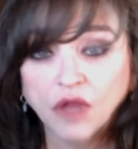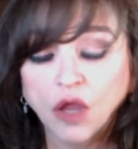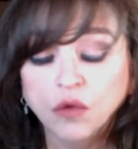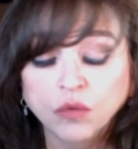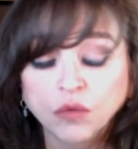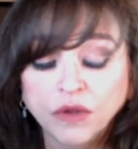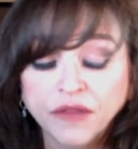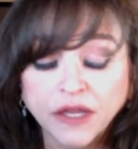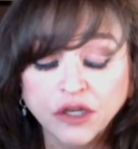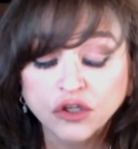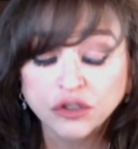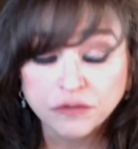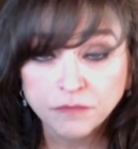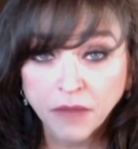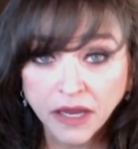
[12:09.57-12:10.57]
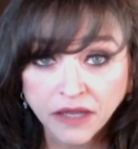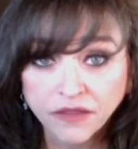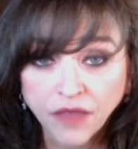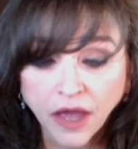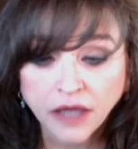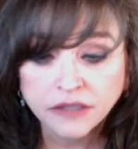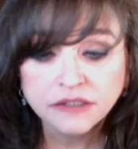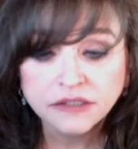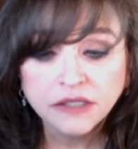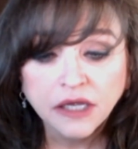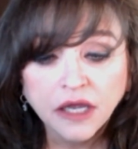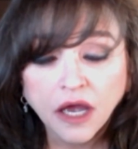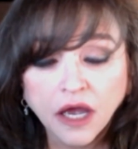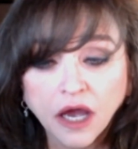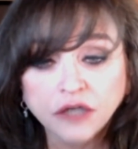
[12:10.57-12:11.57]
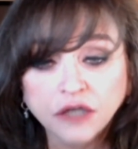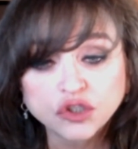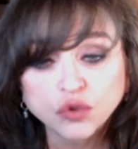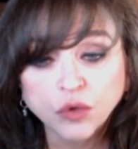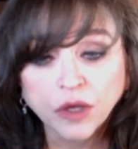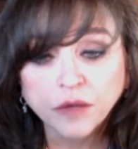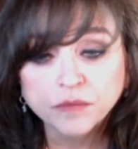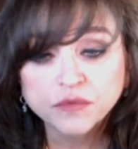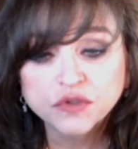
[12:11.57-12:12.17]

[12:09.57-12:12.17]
when they couldn't make that trip.